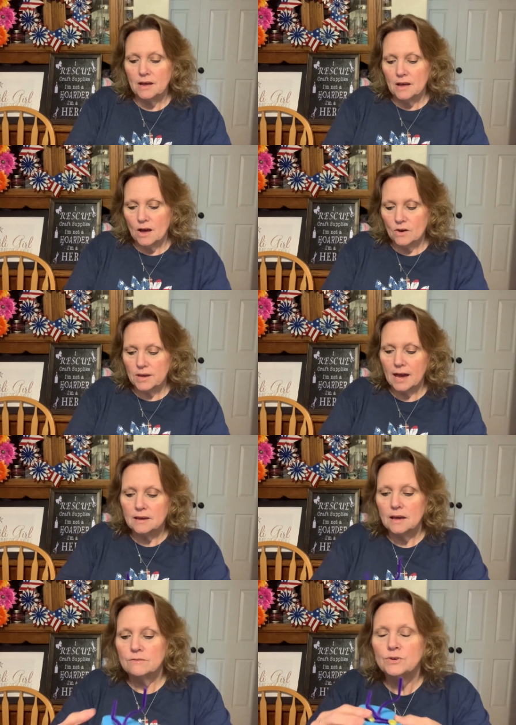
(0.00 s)
Okay,
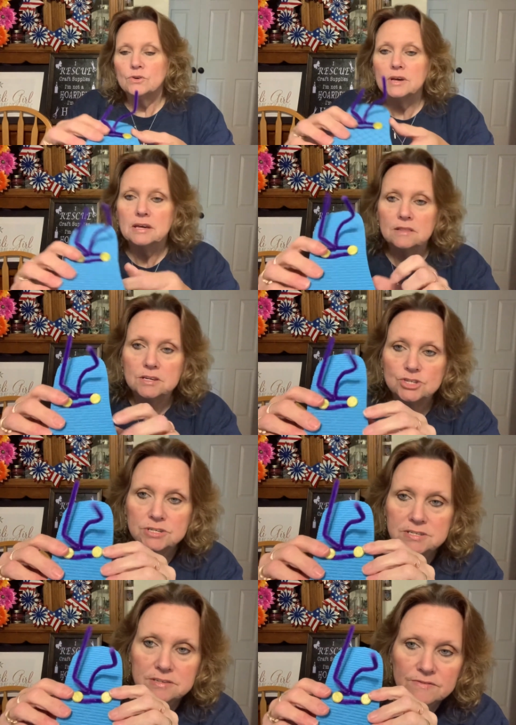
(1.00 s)
if you can get the
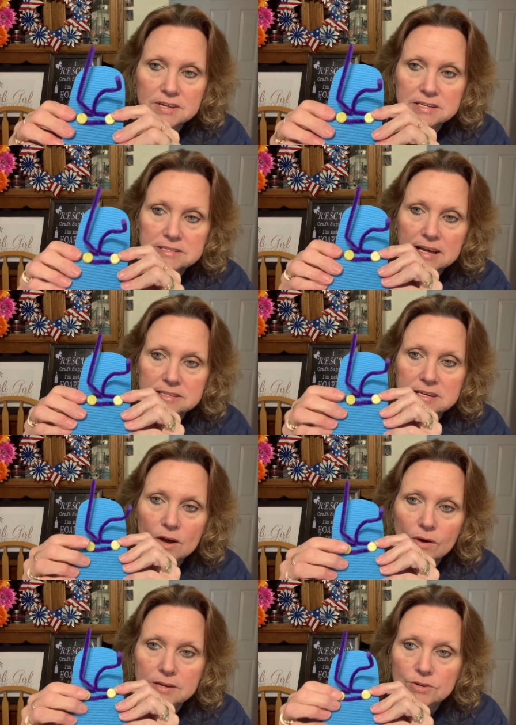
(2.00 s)
gist of this, that's how
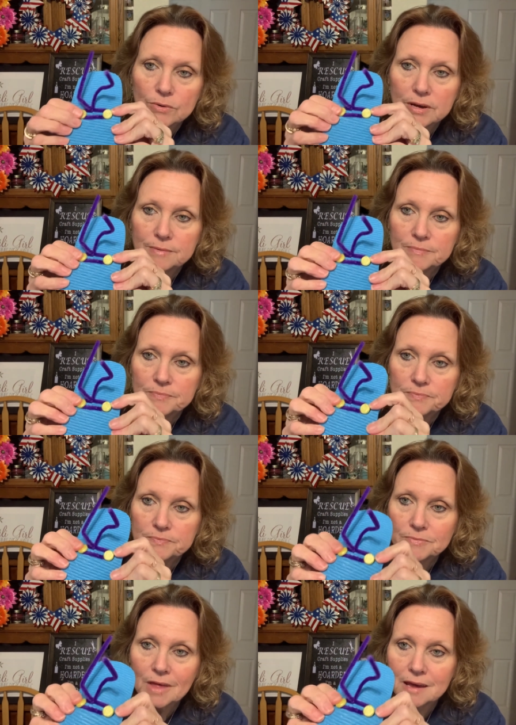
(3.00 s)
I do it.
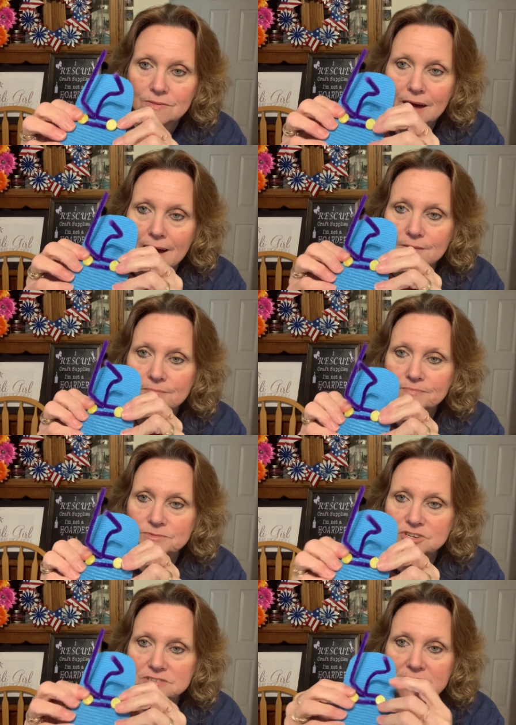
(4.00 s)
Like that.
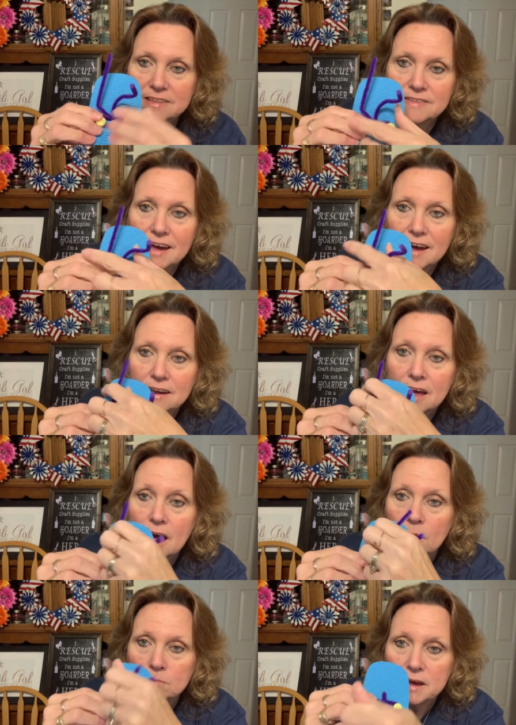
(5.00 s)
Just like that.
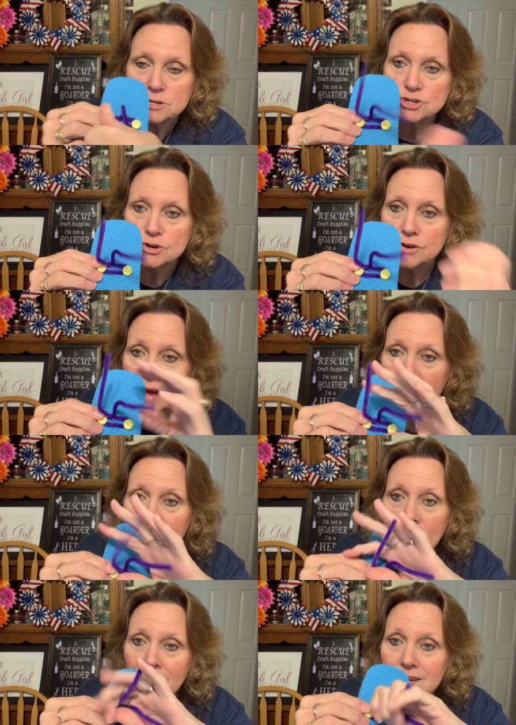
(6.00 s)
Make sure you
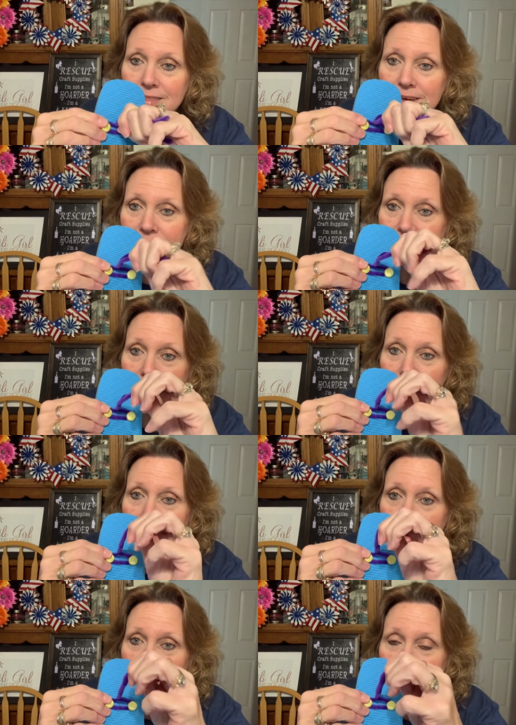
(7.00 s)
hang on to these little
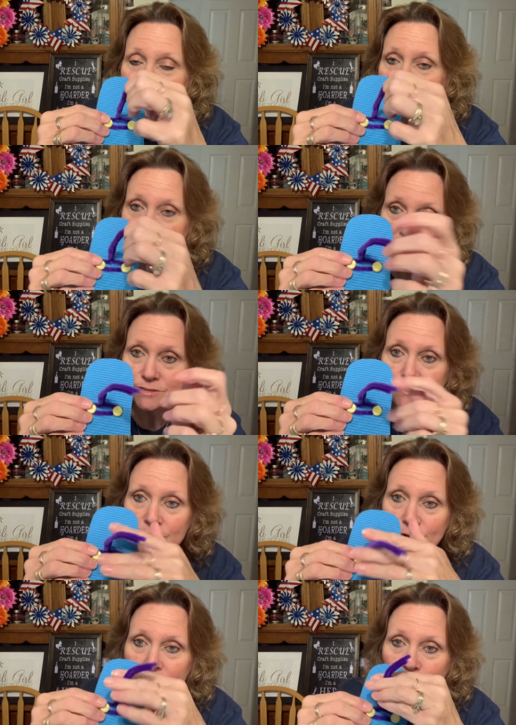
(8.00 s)
guys because these are
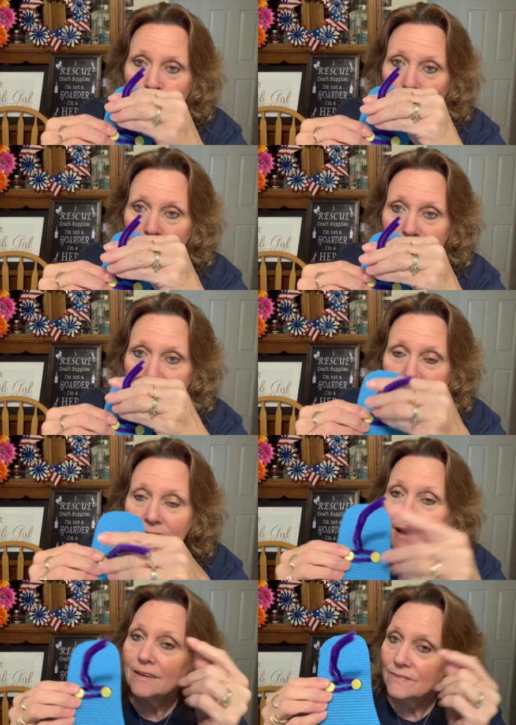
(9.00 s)
very important.
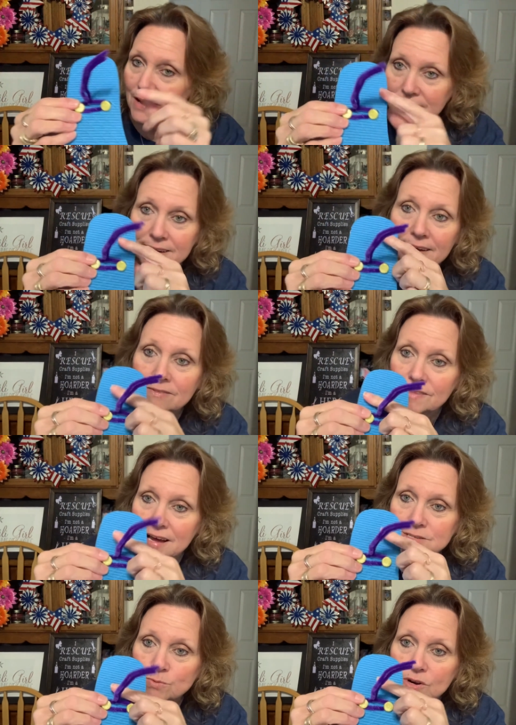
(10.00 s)
Again,
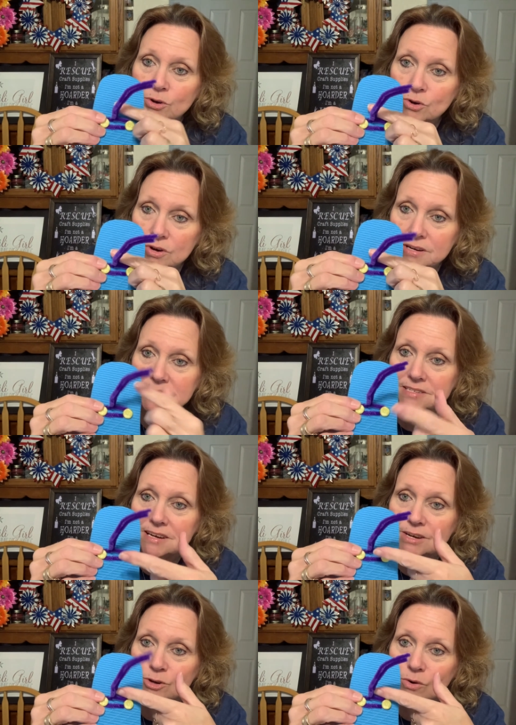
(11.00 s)
that's what hooks
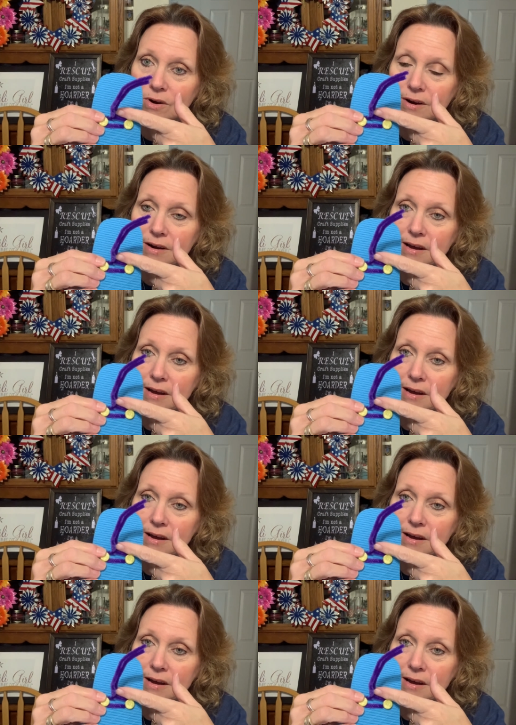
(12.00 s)
your